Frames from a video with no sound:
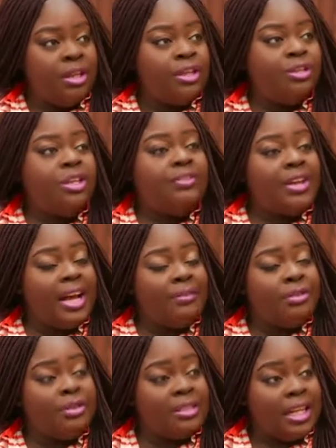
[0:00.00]
so if you have
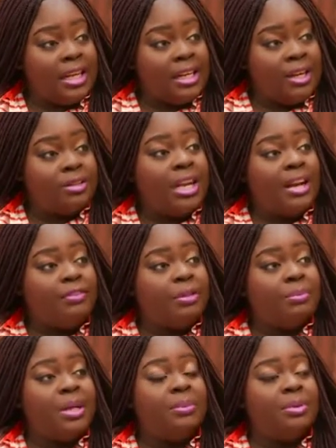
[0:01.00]
to stand out, you have to
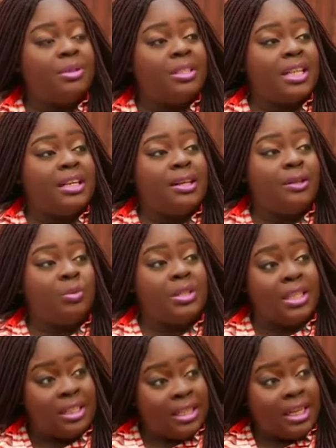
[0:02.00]
be able to stand out with
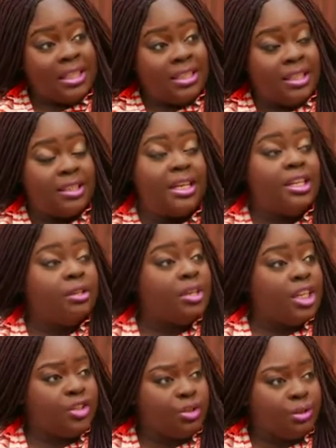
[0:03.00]
intelligence and
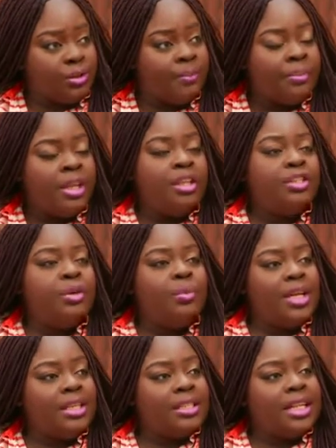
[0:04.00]
education. So
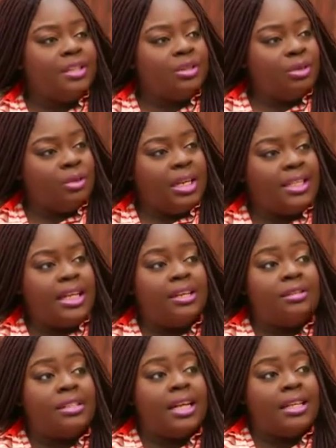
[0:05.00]
when you start to do that and you
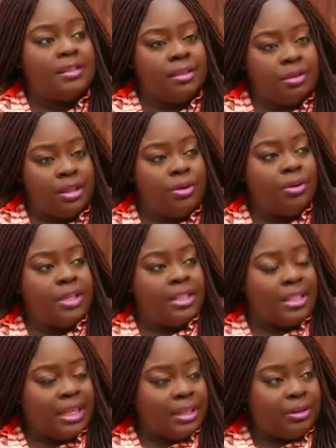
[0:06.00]
start, you know,
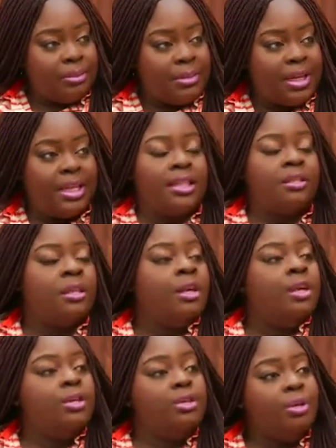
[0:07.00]
understanding your market,
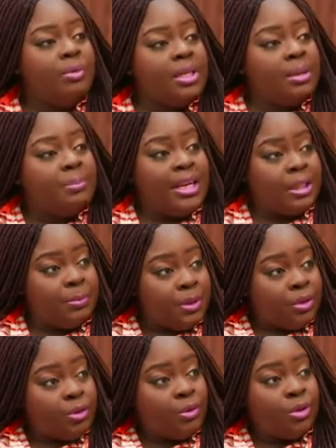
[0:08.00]
knowing the price
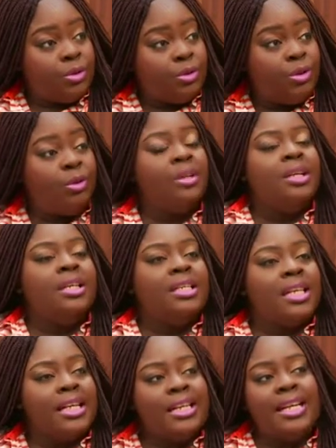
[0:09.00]
point you want to go,
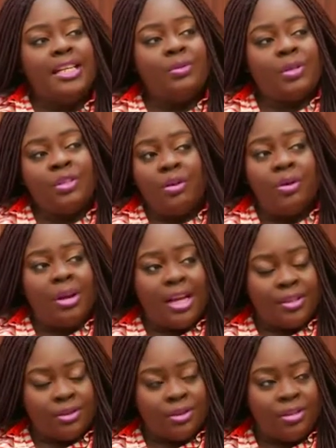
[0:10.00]
then the next question you go
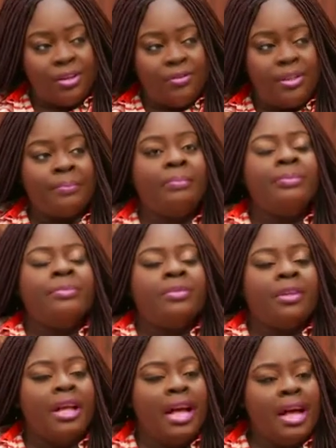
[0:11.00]
ask yourself is,
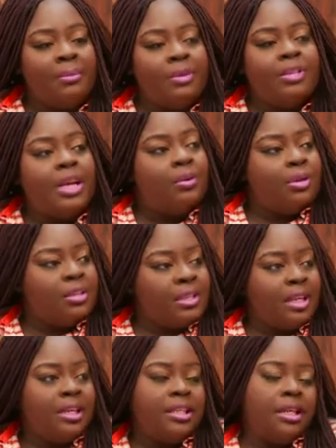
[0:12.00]
how much I want to
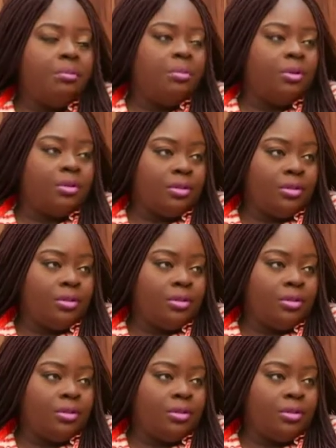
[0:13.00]
sell in a month?